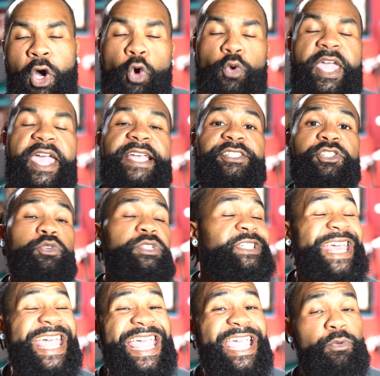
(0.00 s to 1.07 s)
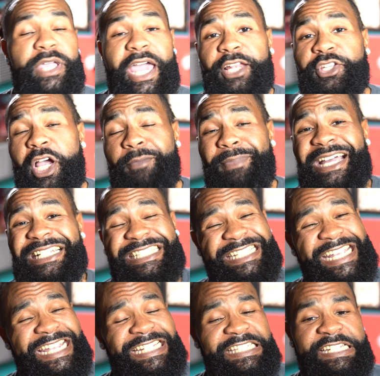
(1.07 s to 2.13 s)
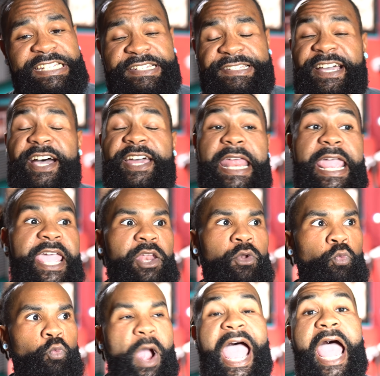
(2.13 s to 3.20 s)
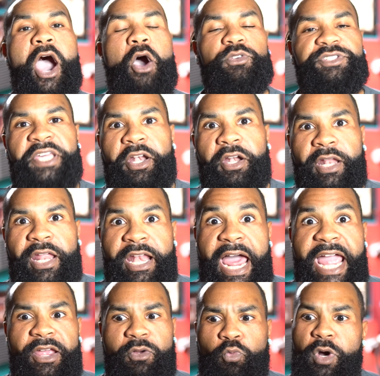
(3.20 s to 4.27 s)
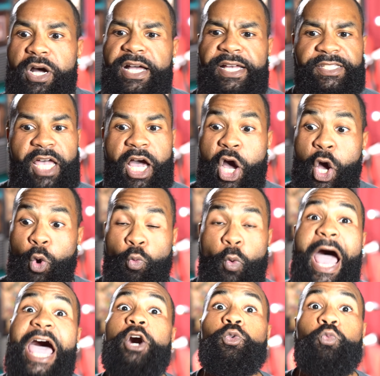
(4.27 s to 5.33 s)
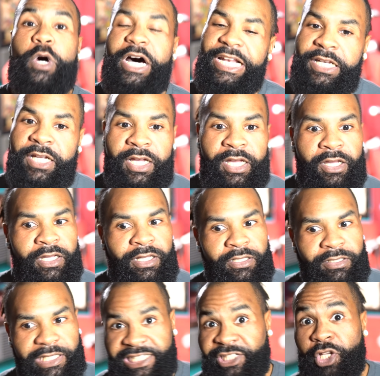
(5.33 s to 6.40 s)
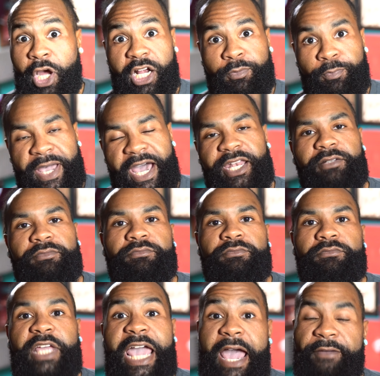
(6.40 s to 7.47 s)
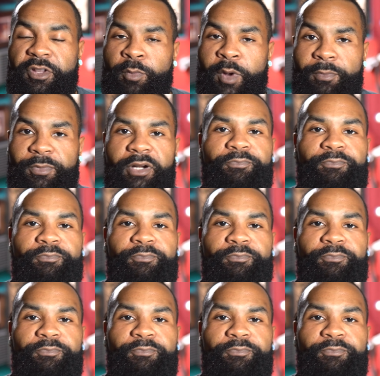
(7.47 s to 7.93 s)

Okay, so today we got to talk about Jantzen Dunn, and wow, Saturday night was a wild one. Let's talk about it after the bumper.